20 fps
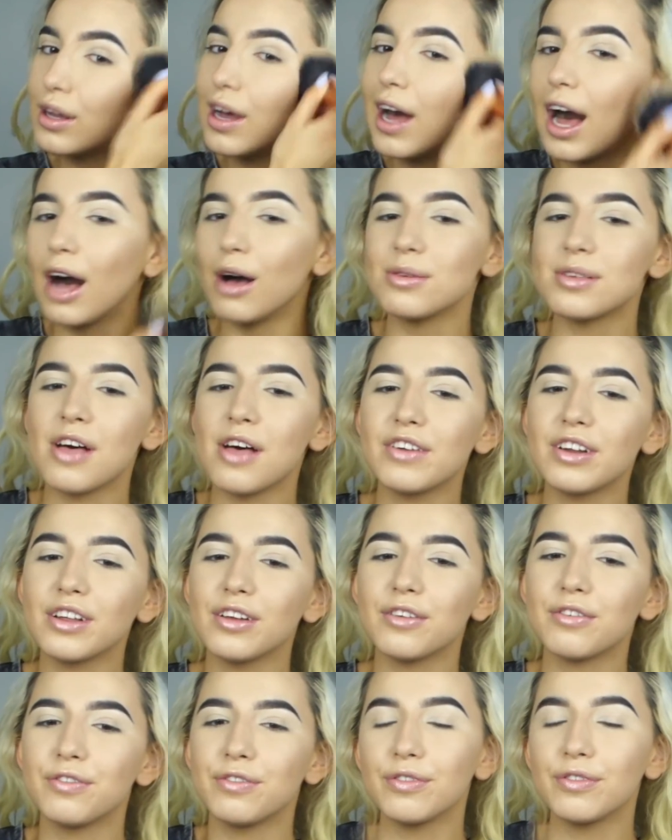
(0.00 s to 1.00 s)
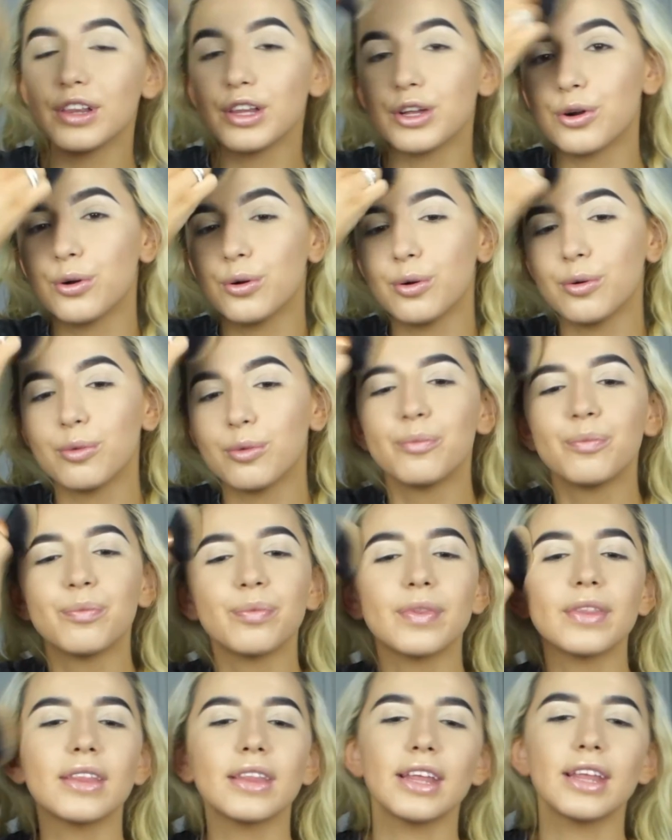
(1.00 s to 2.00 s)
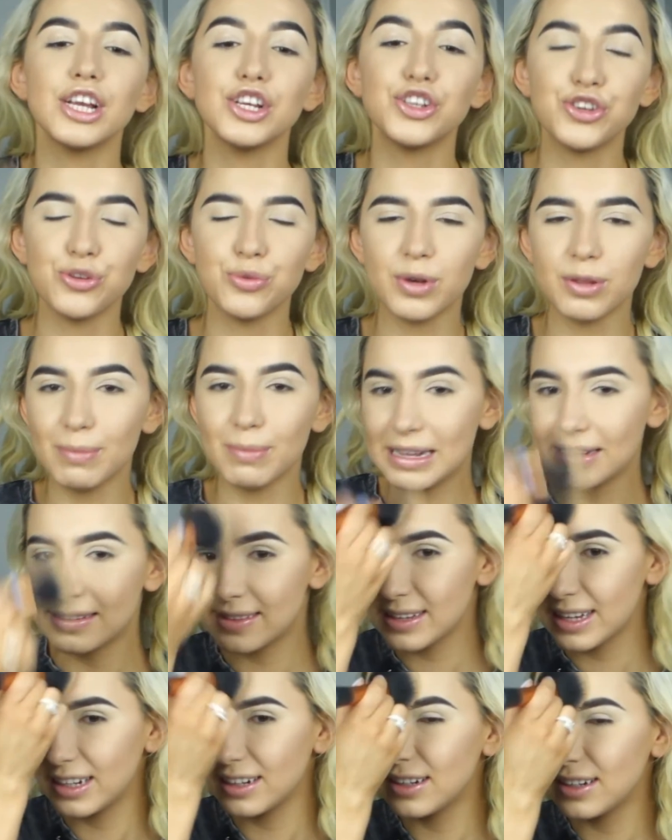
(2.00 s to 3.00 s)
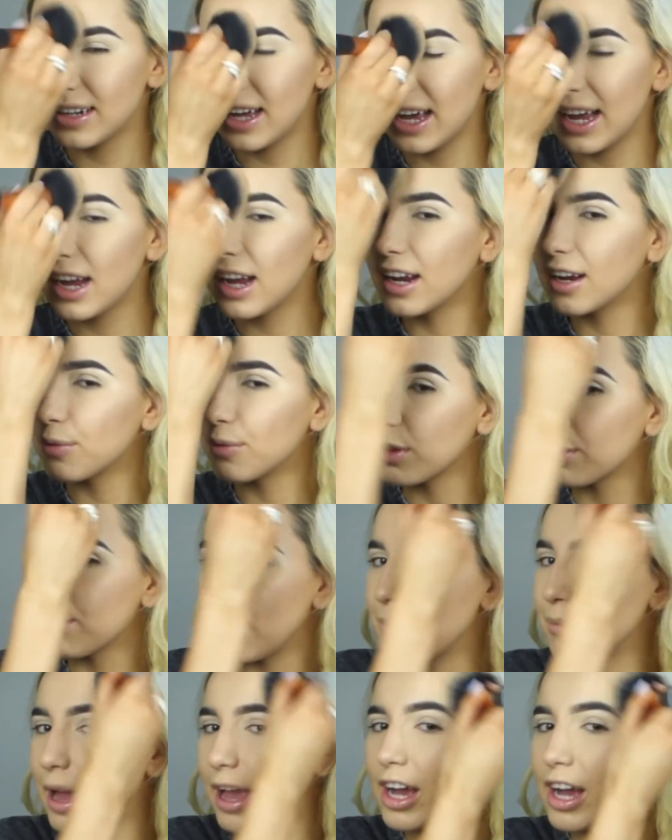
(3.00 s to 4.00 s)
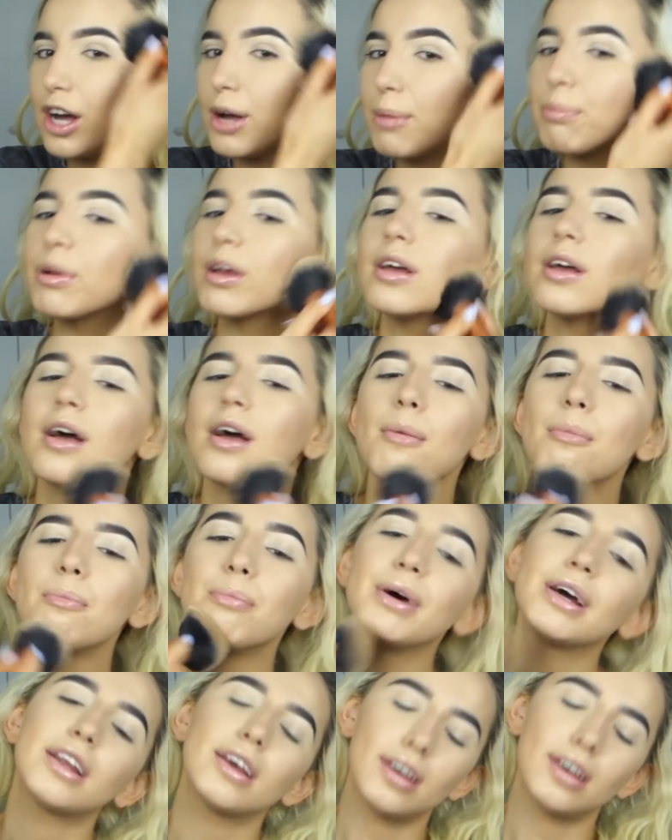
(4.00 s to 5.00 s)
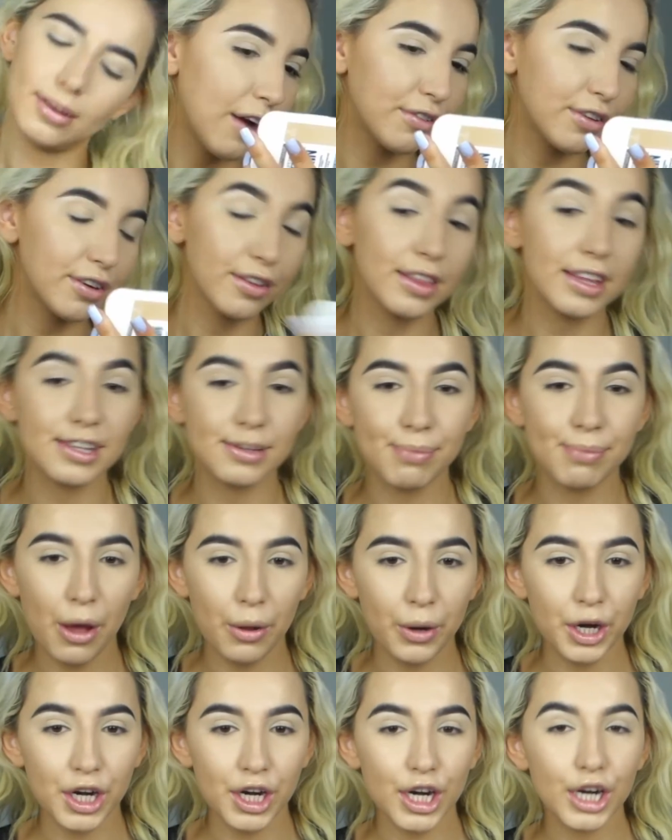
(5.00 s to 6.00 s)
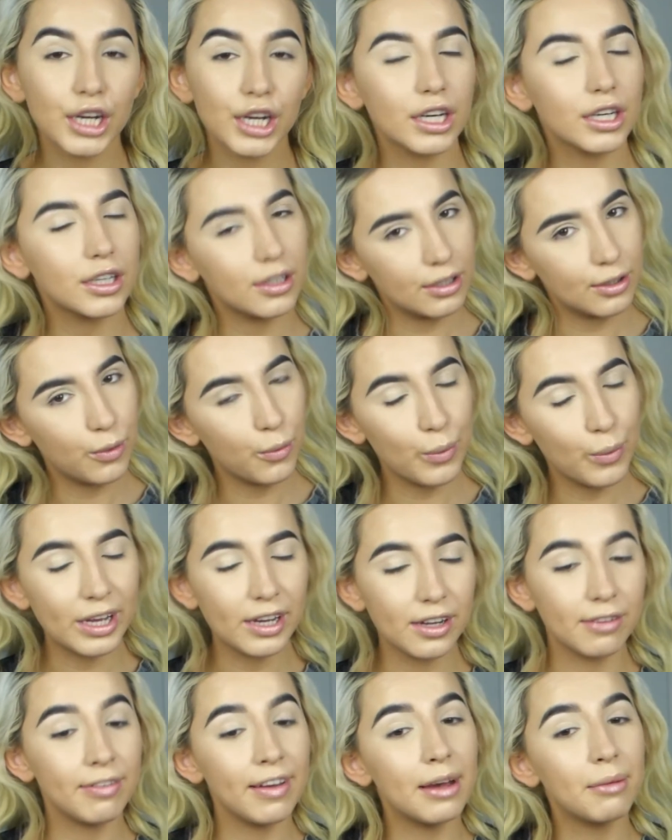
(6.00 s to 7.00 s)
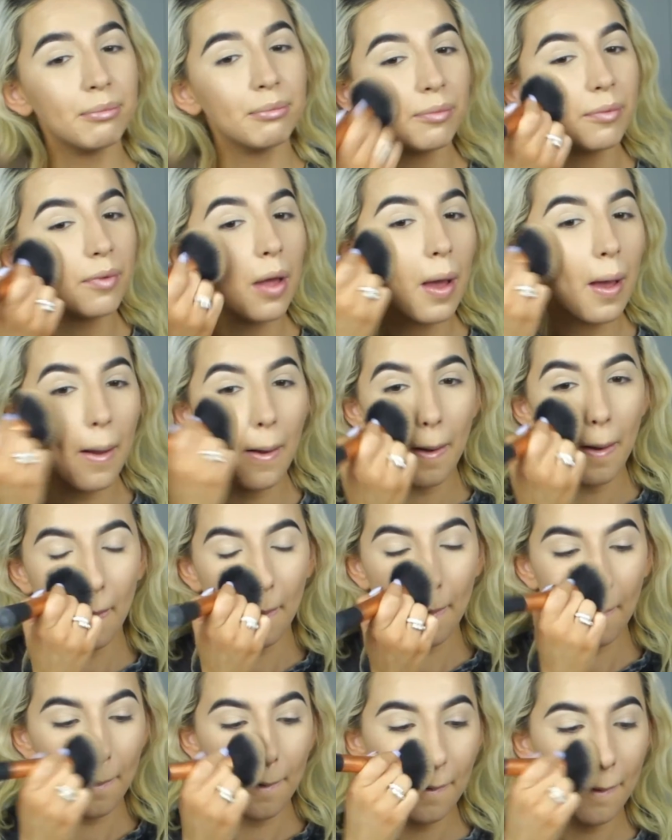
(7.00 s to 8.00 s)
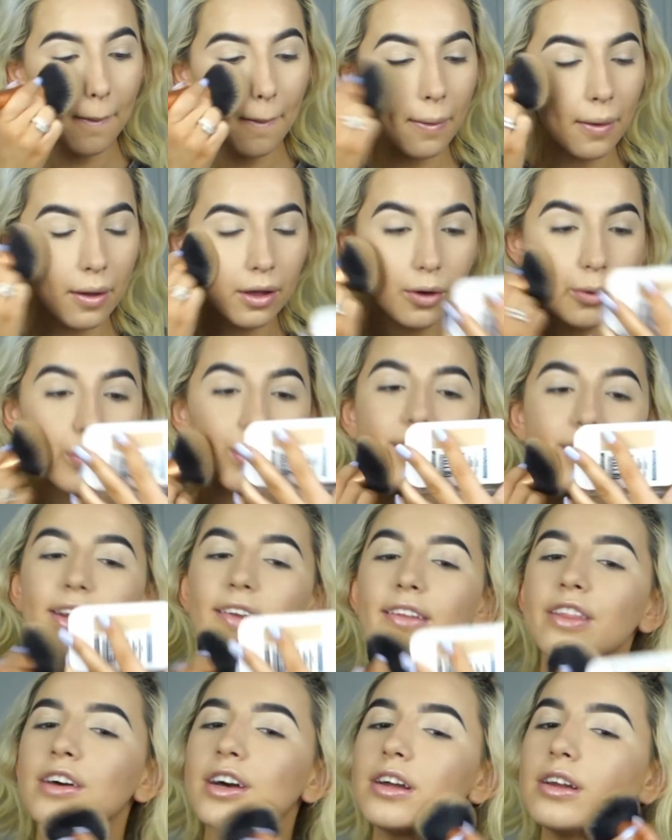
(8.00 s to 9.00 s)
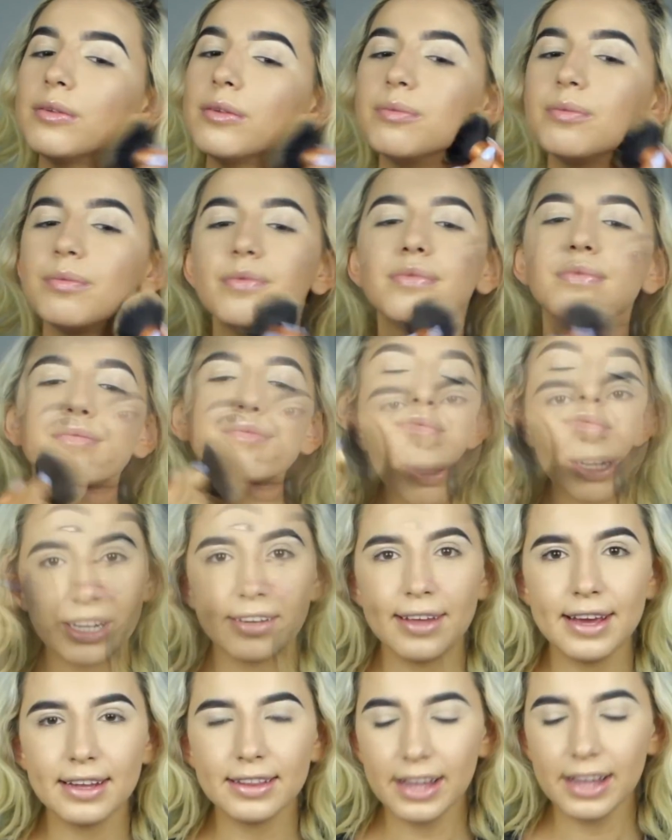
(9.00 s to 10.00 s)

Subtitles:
I was having a little issue with my skin today and with my makeup, but after this powder, be good, fam. Be good in the hood. So I'm going to take the